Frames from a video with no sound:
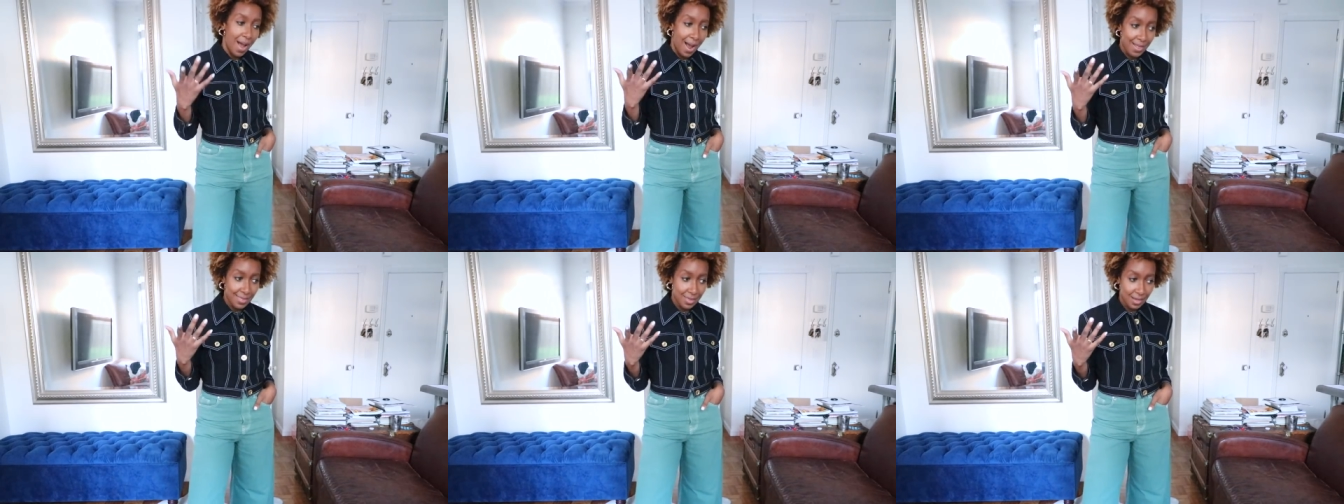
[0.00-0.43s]

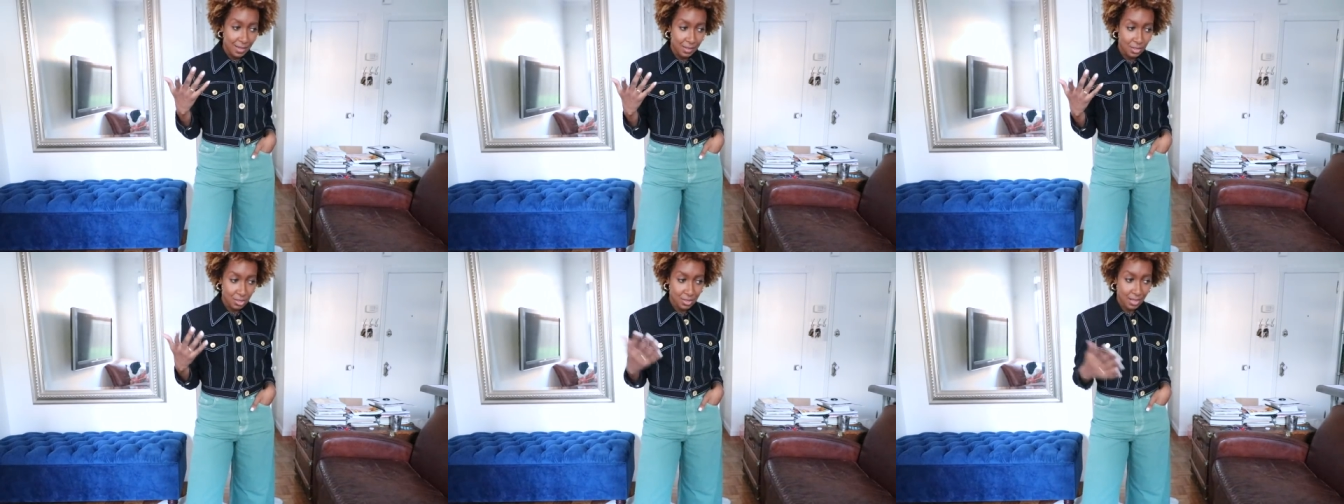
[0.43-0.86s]
And
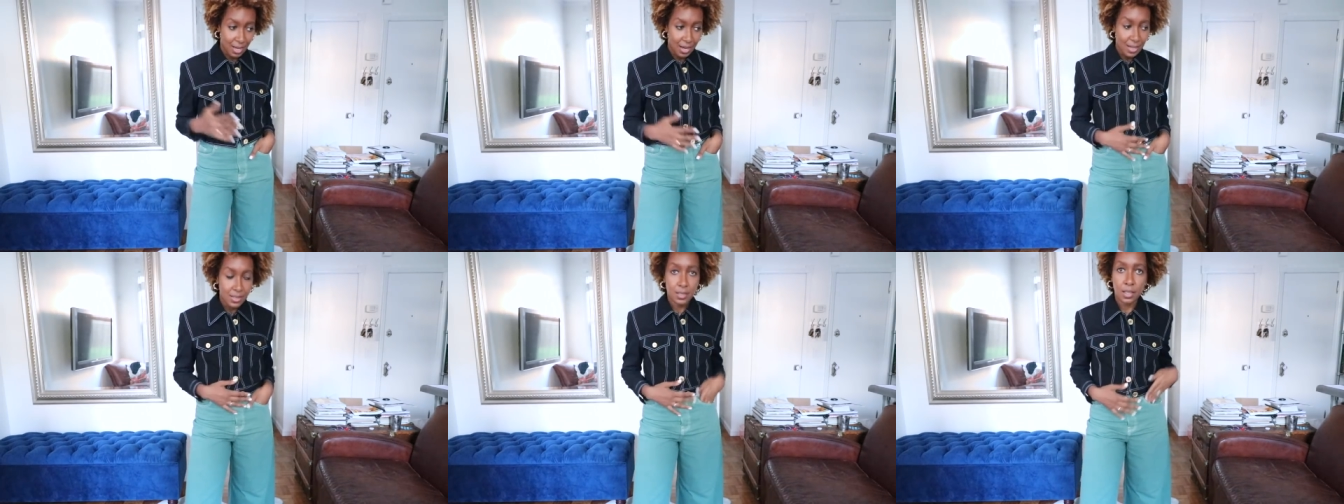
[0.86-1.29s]
then just
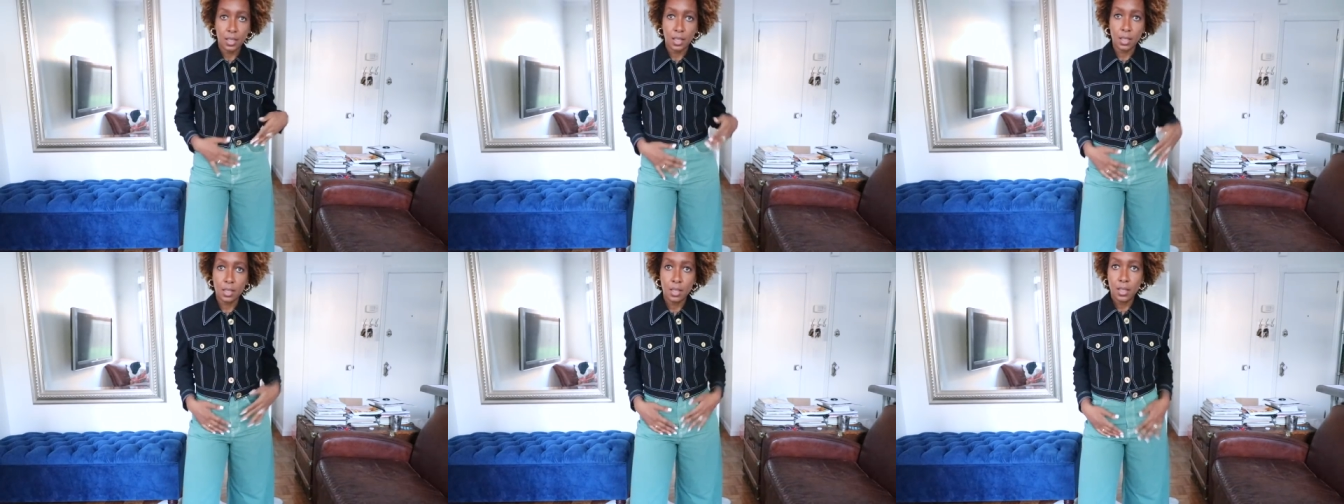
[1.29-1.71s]

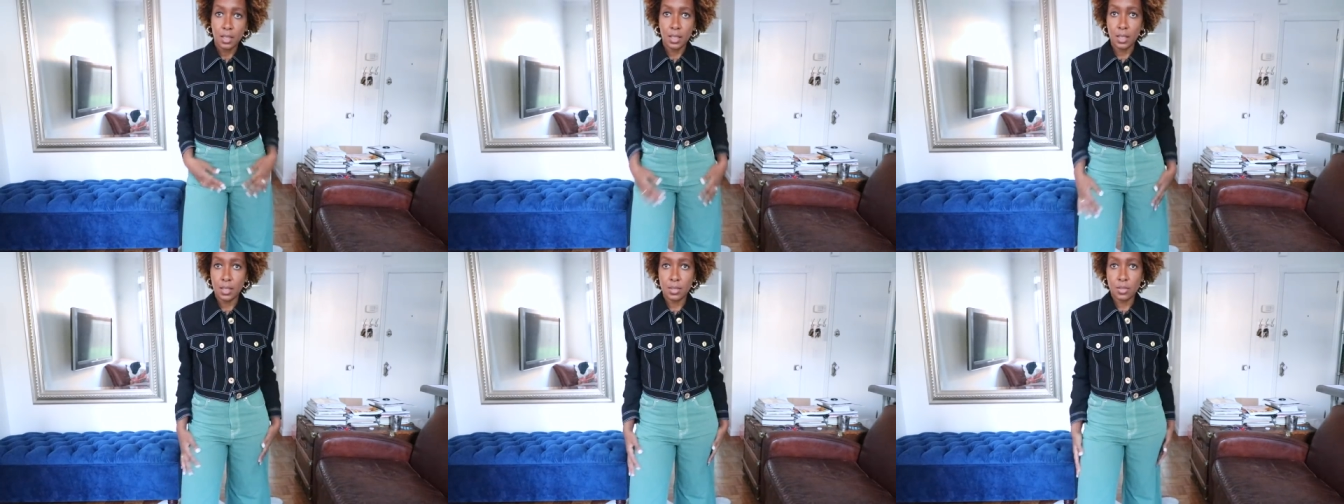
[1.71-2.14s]
adding
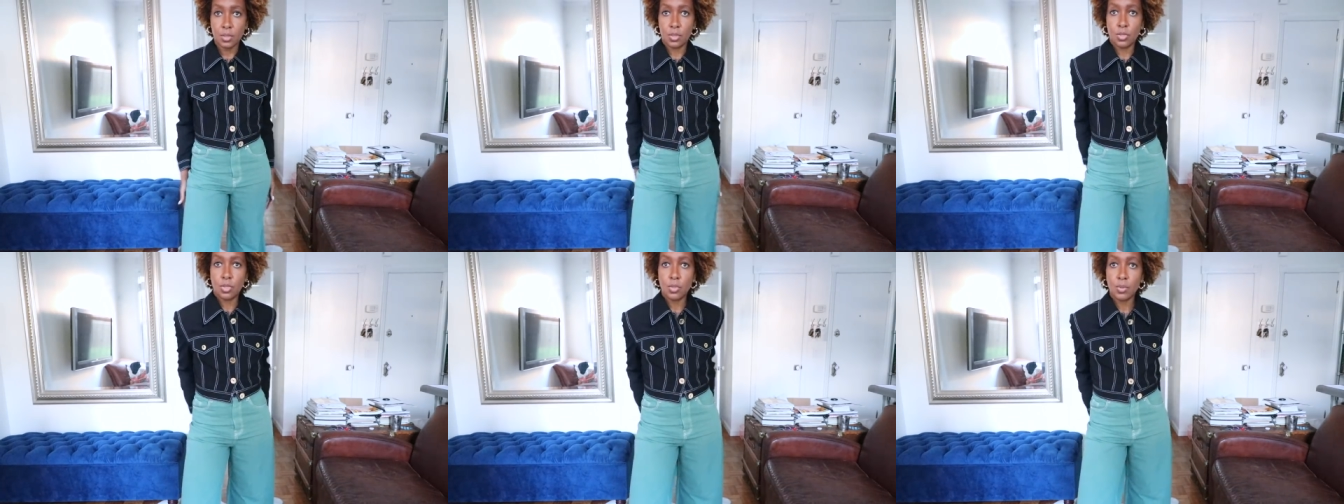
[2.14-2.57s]
it
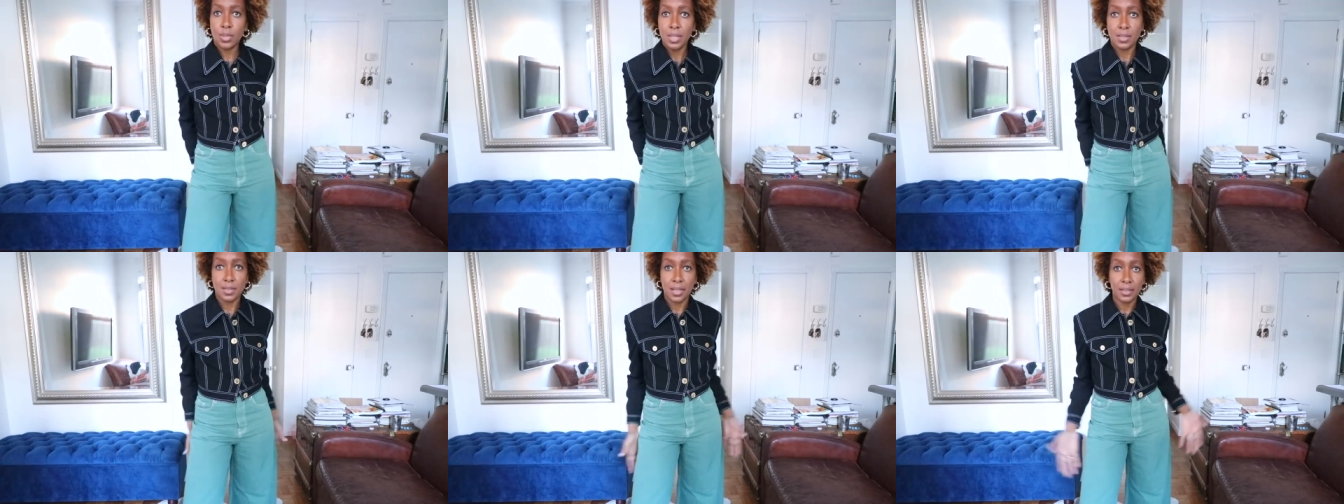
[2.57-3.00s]
to this.